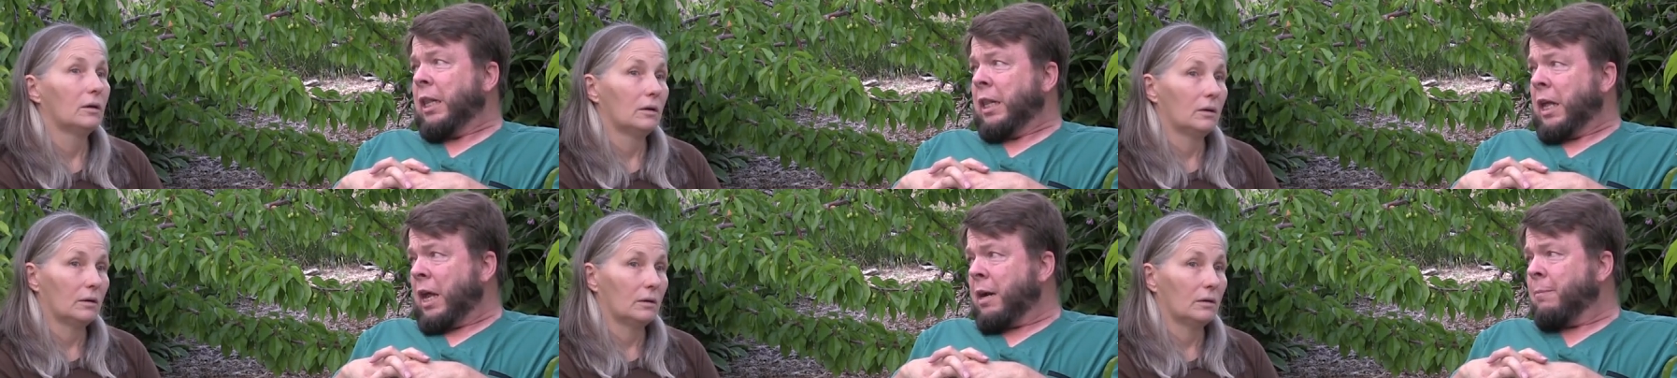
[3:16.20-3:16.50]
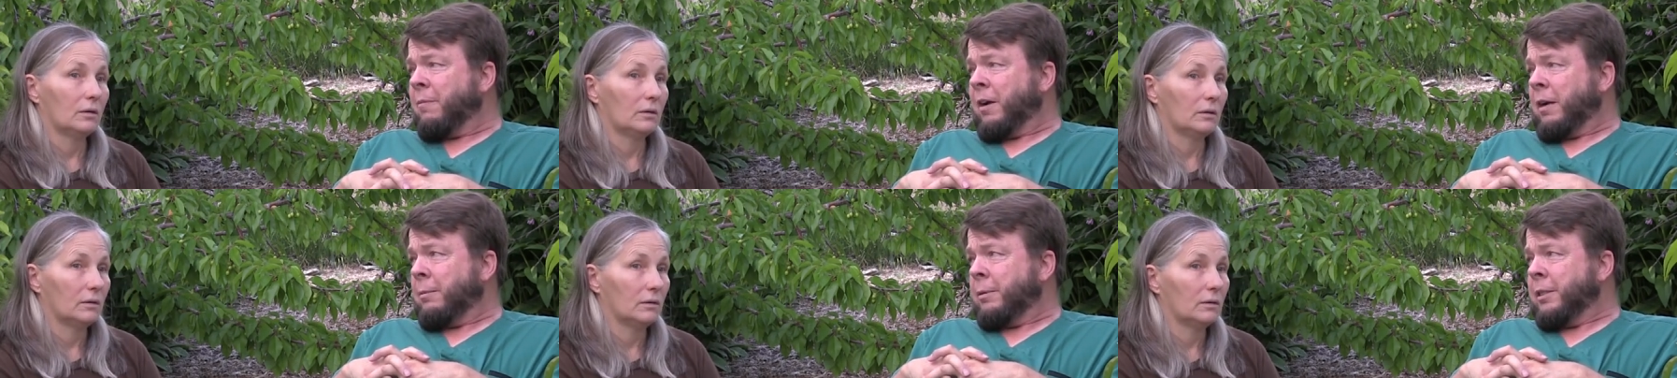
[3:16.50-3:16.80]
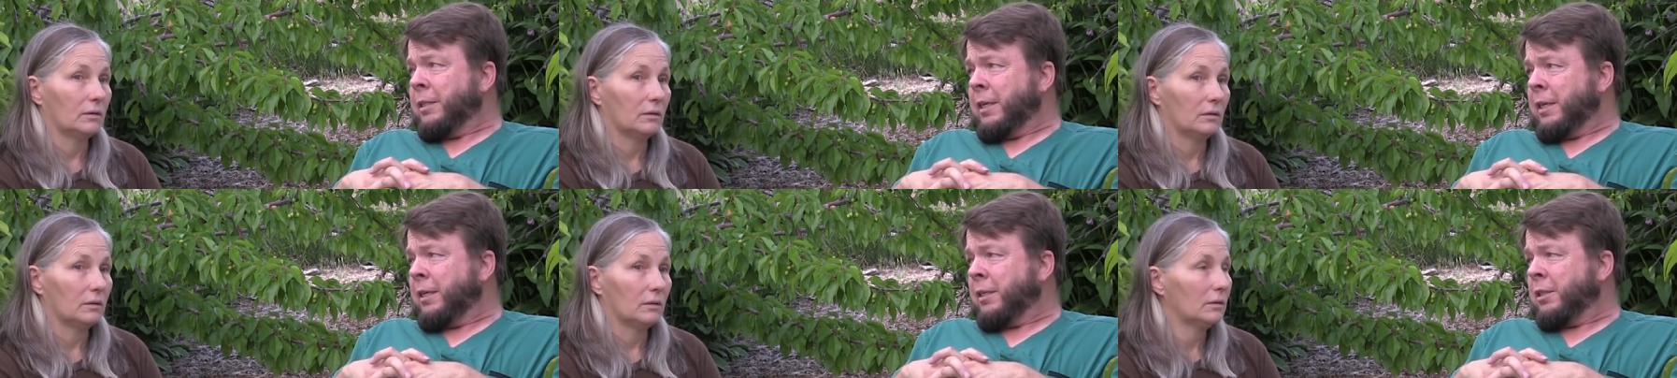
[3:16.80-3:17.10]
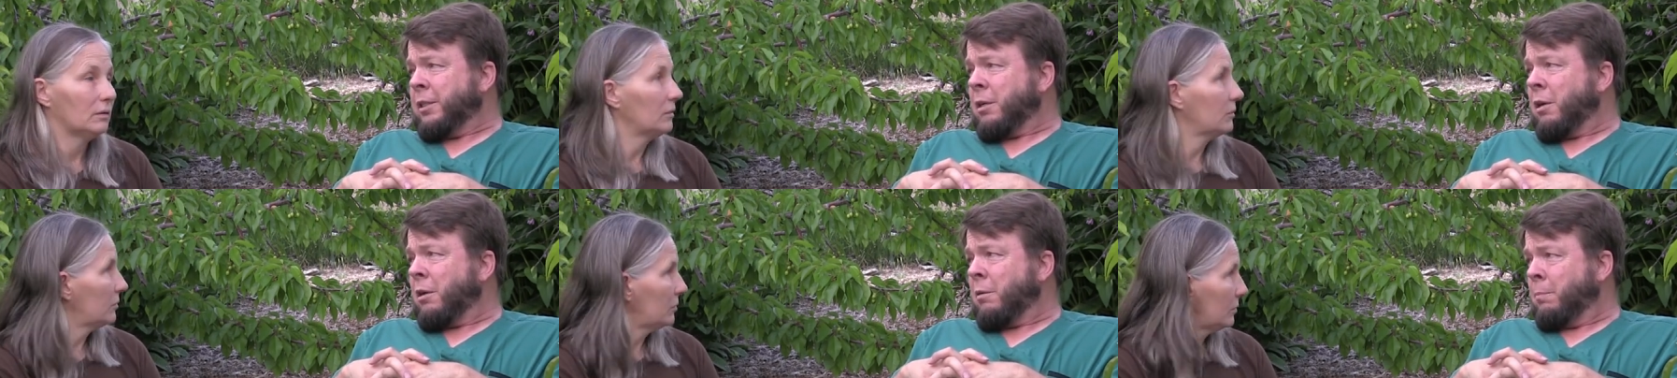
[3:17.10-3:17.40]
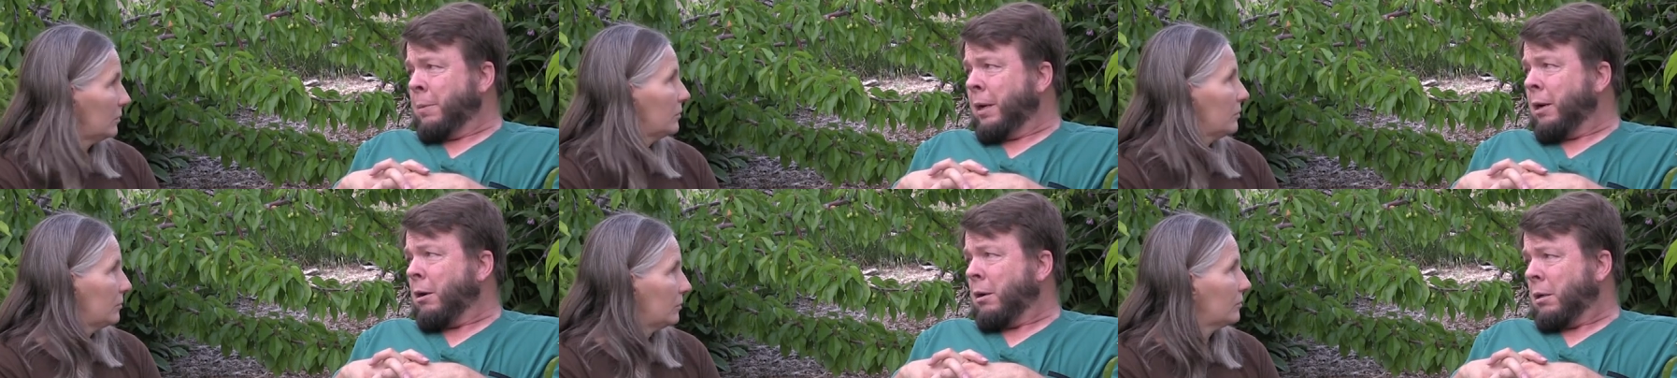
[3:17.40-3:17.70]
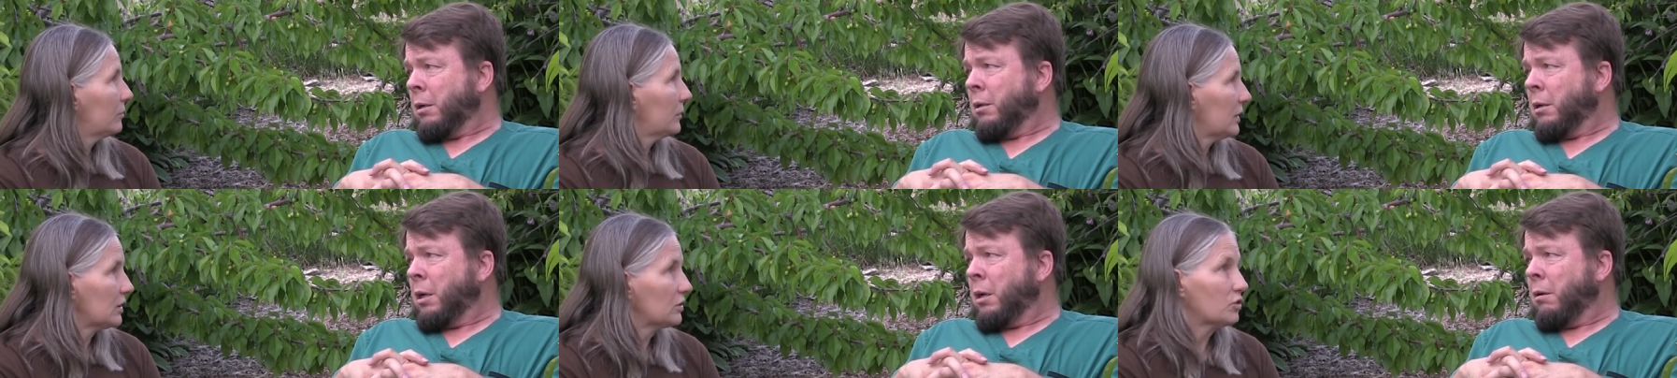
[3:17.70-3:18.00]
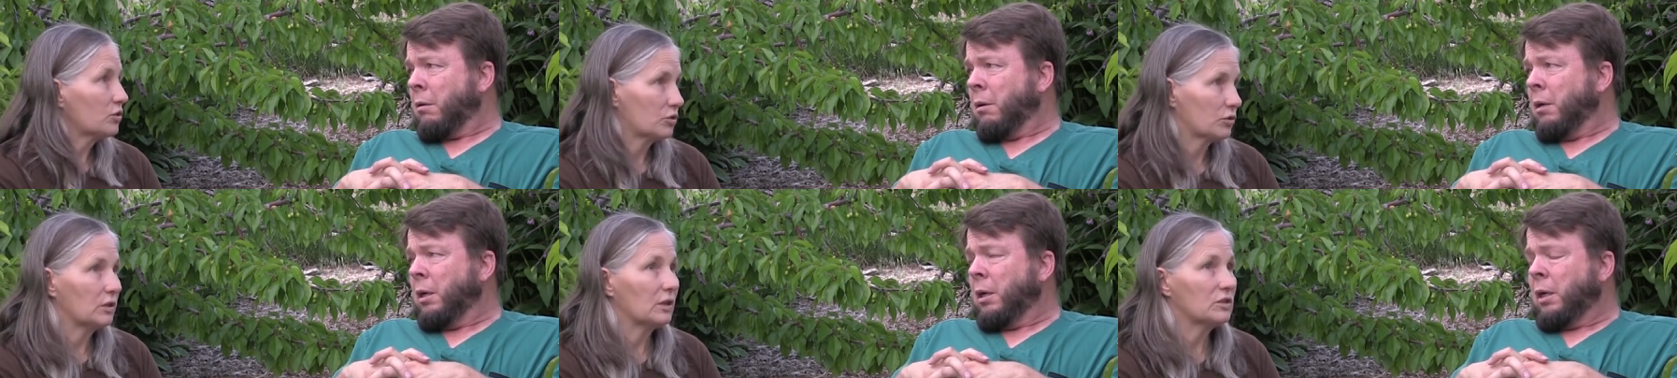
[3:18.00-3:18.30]
Speaker 1: a lot of vitamin C and it's all better. That's
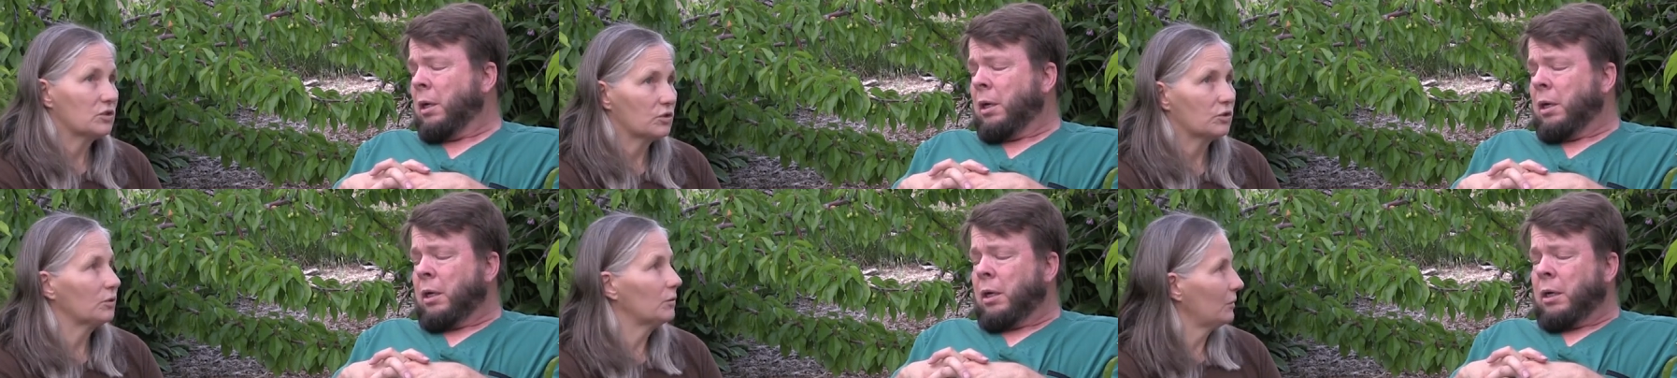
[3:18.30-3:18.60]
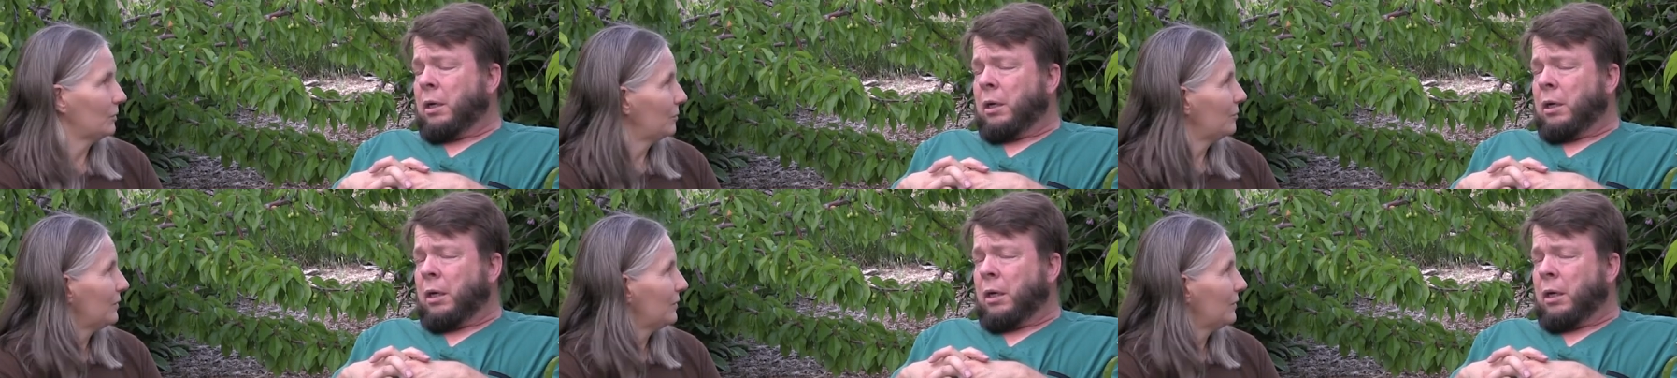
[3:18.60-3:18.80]
you know? that's true.